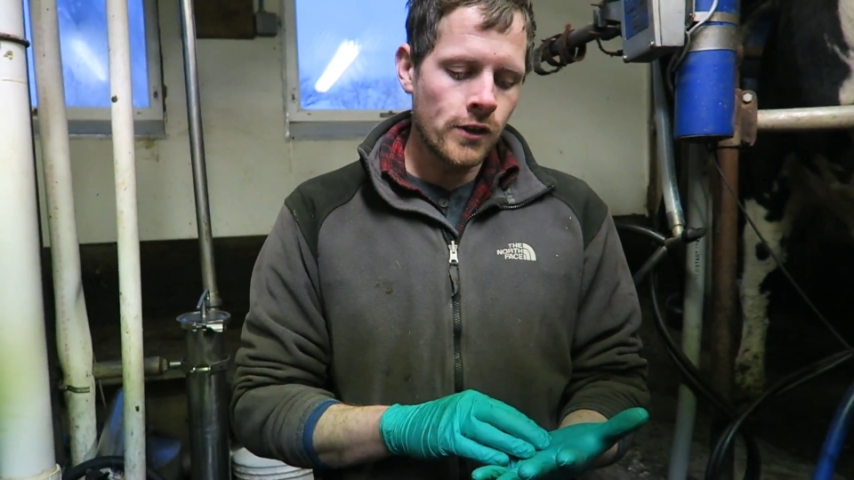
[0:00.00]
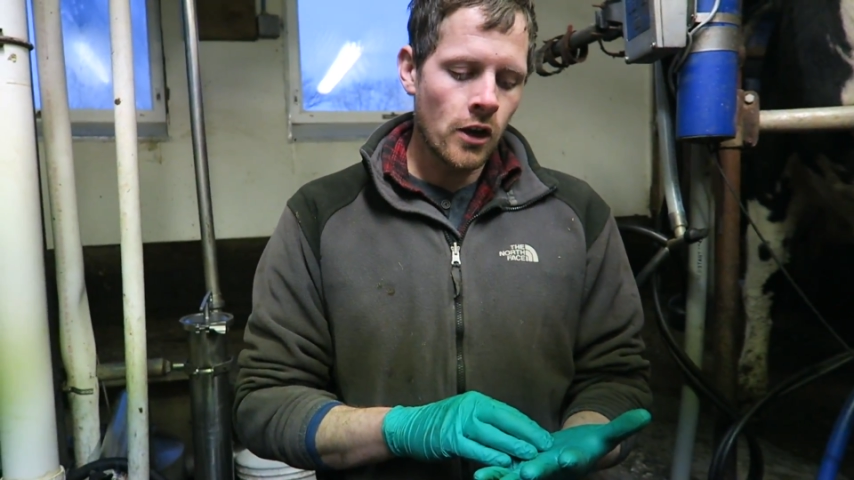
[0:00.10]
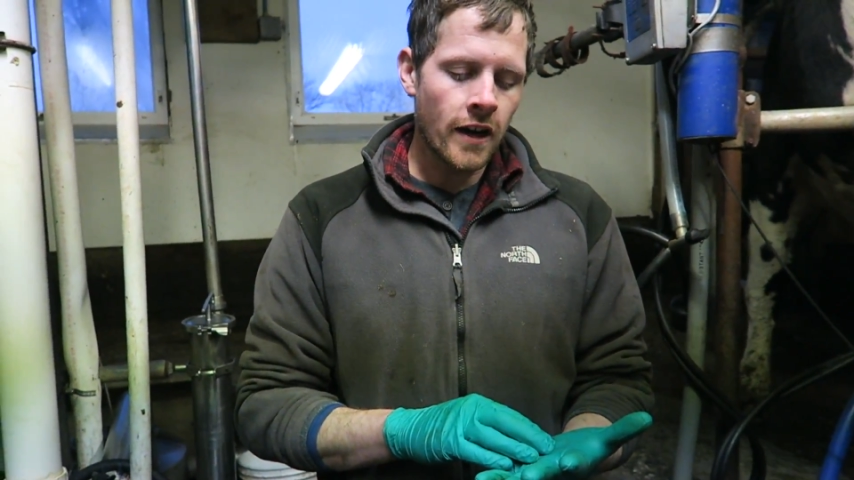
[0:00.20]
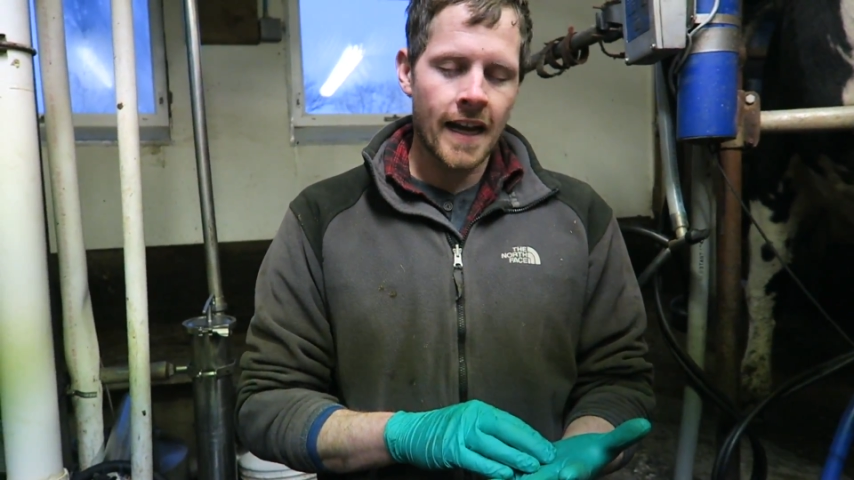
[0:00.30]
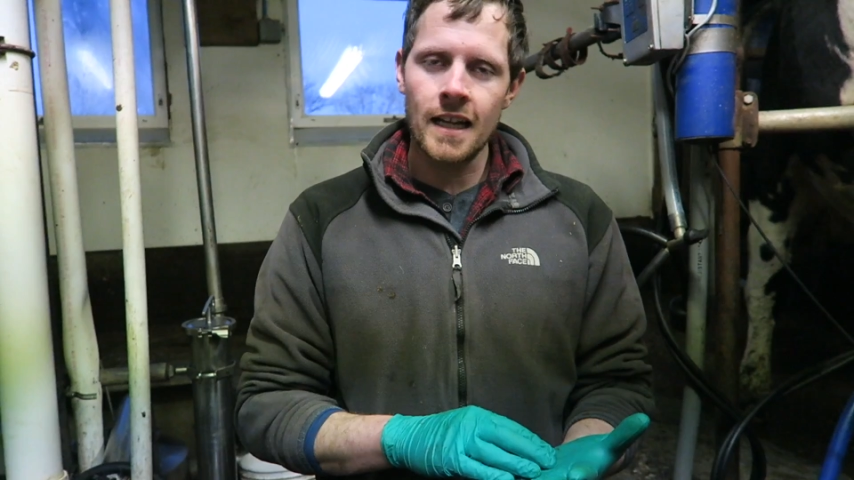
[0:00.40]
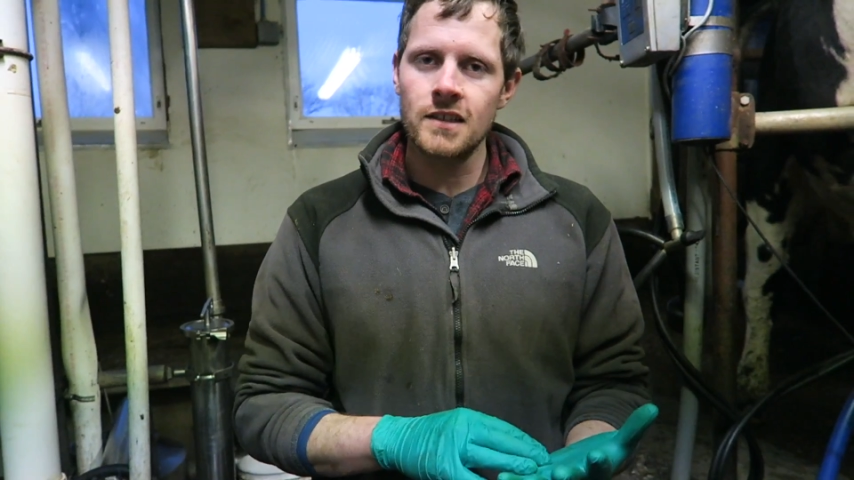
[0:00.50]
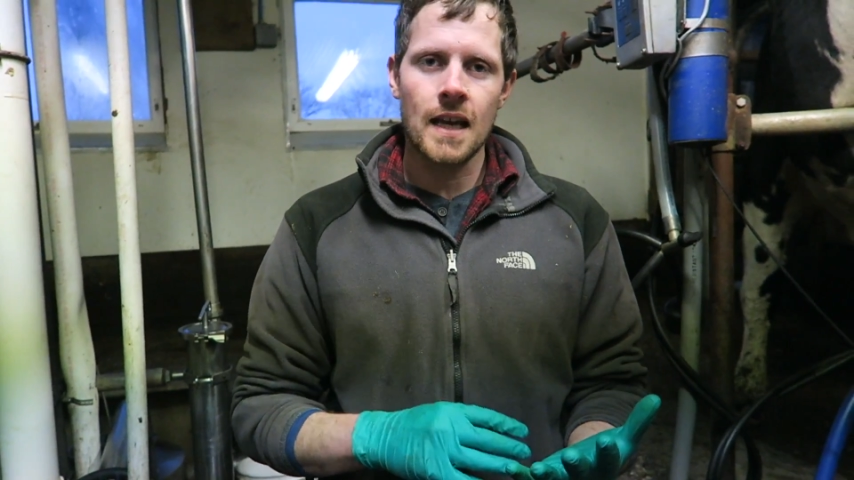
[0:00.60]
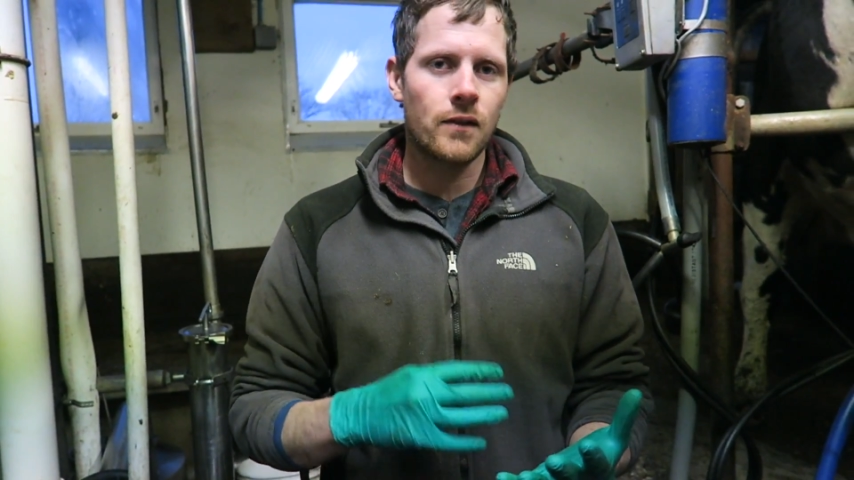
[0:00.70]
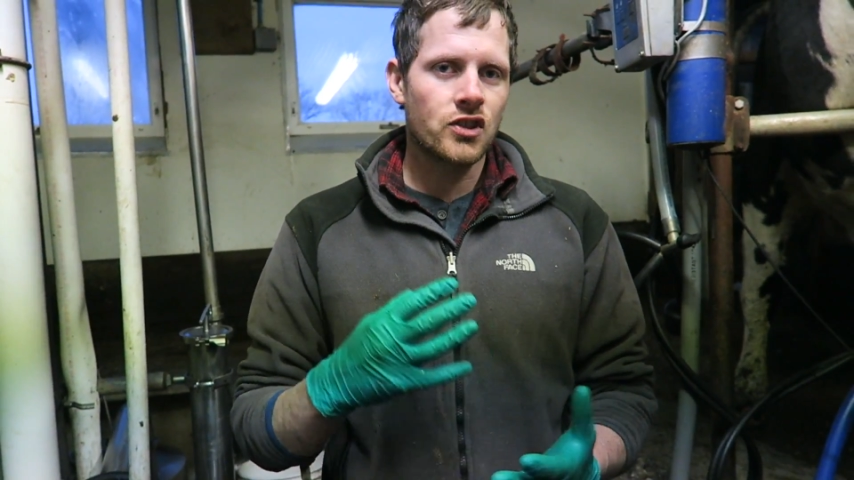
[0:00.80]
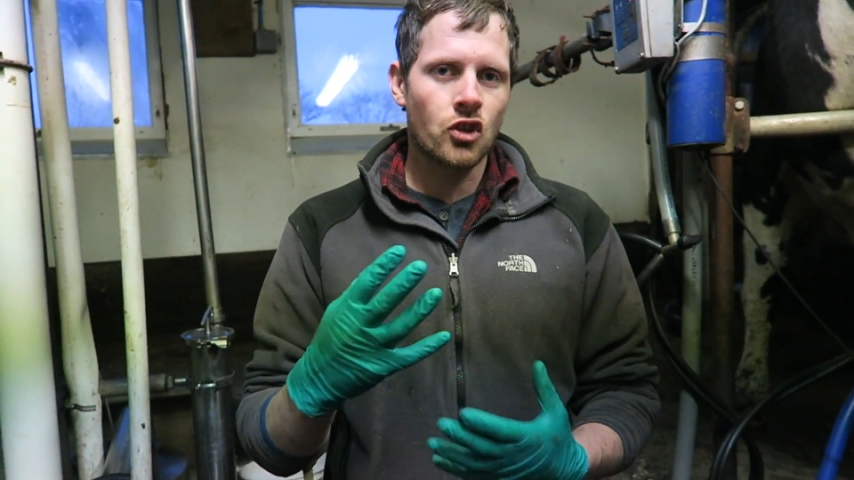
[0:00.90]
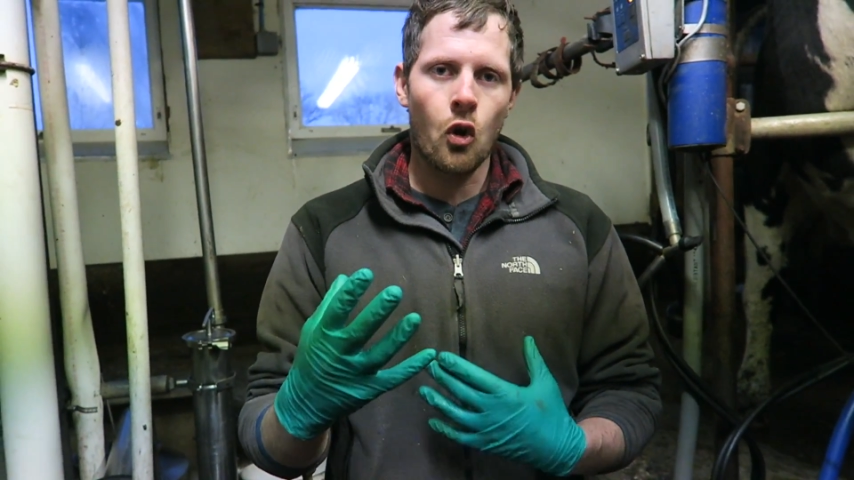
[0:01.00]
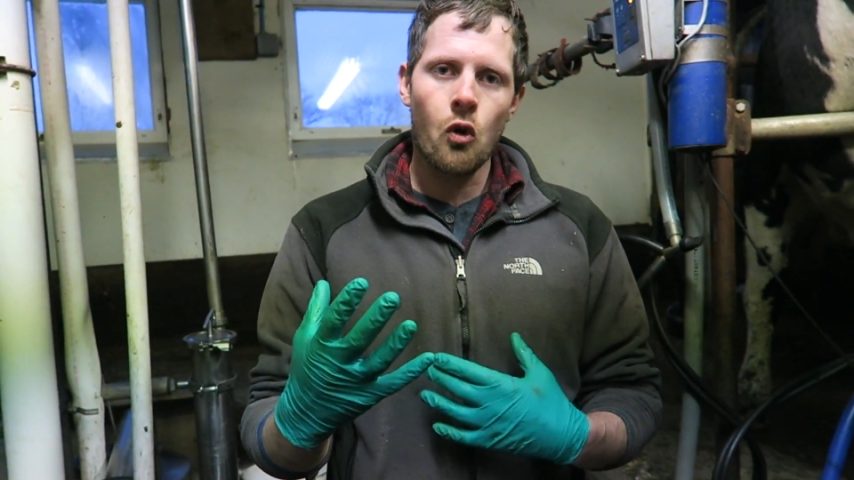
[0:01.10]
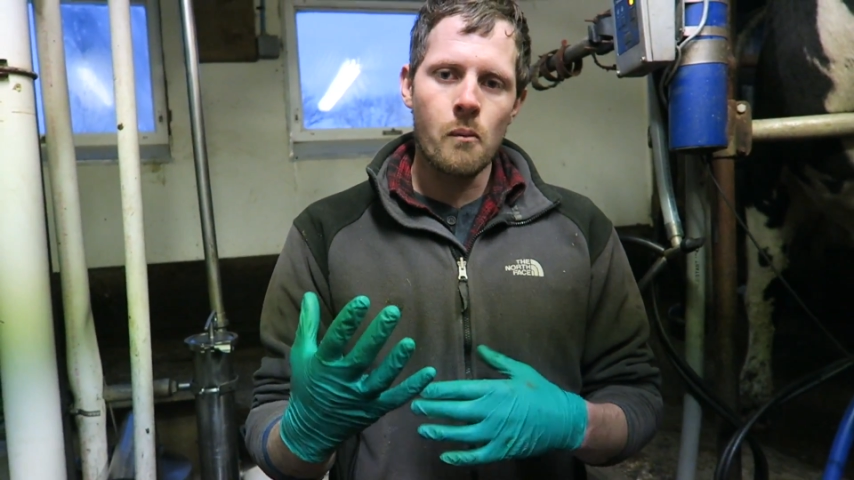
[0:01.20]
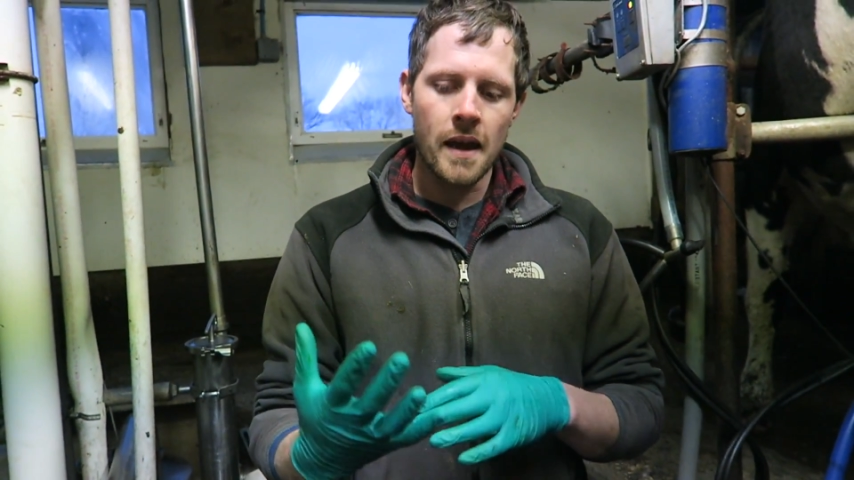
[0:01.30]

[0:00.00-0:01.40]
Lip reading: Your hands have so